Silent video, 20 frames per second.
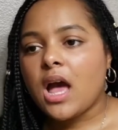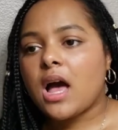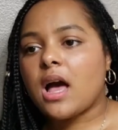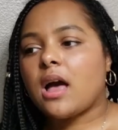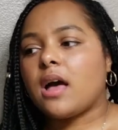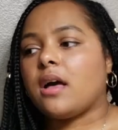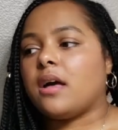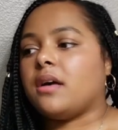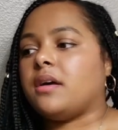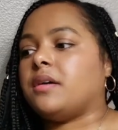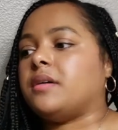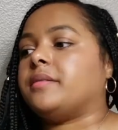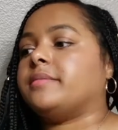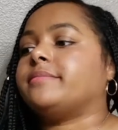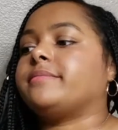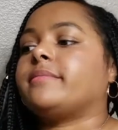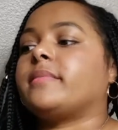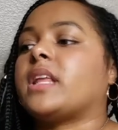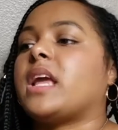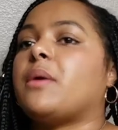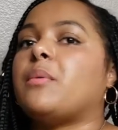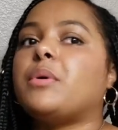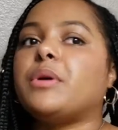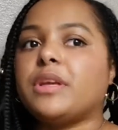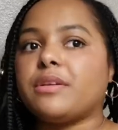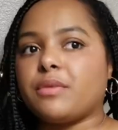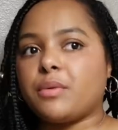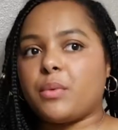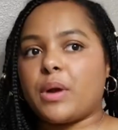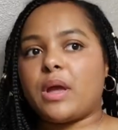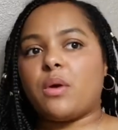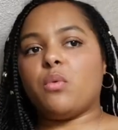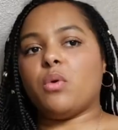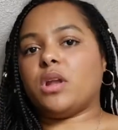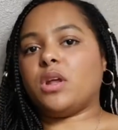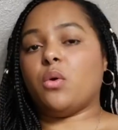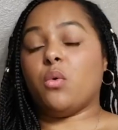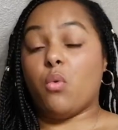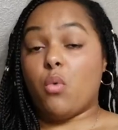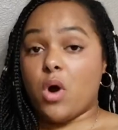Um, I won't give away what
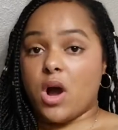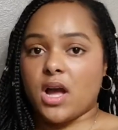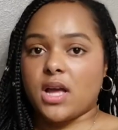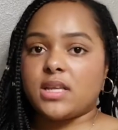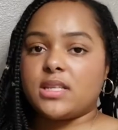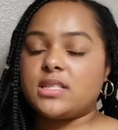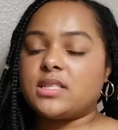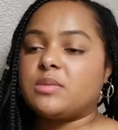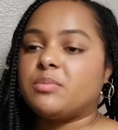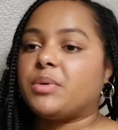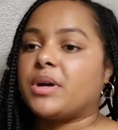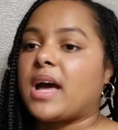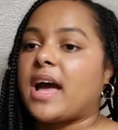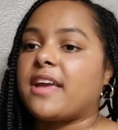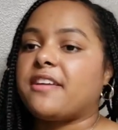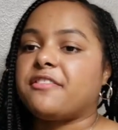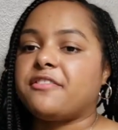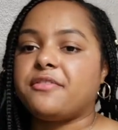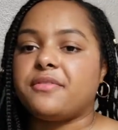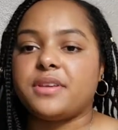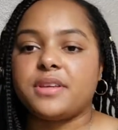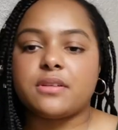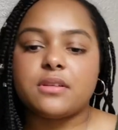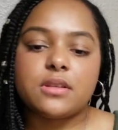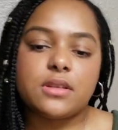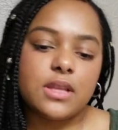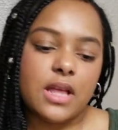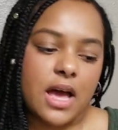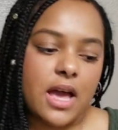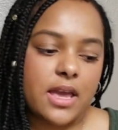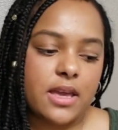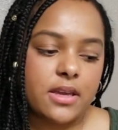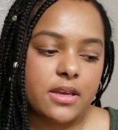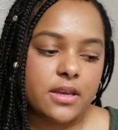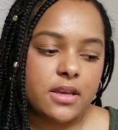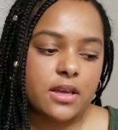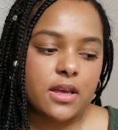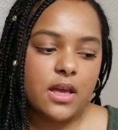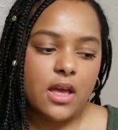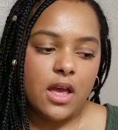it was, but I feel
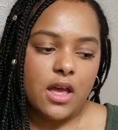like